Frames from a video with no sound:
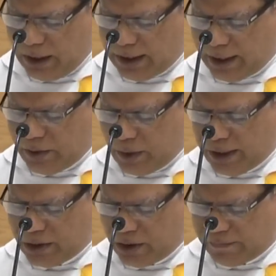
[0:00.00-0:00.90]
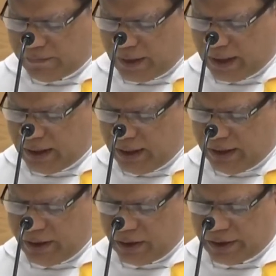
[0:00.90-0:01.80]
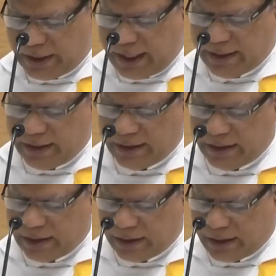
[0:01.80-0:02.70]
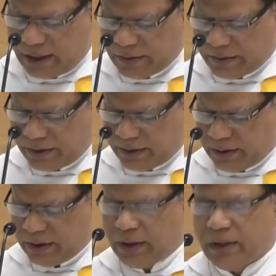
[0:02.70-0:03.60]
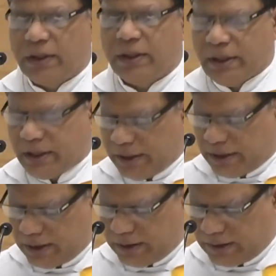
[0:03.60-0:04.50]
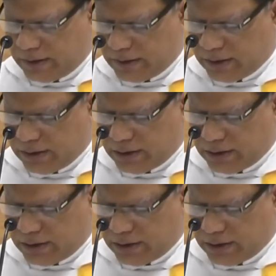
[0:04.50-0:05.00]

and I went off and hid your talent in the ground. Here it is.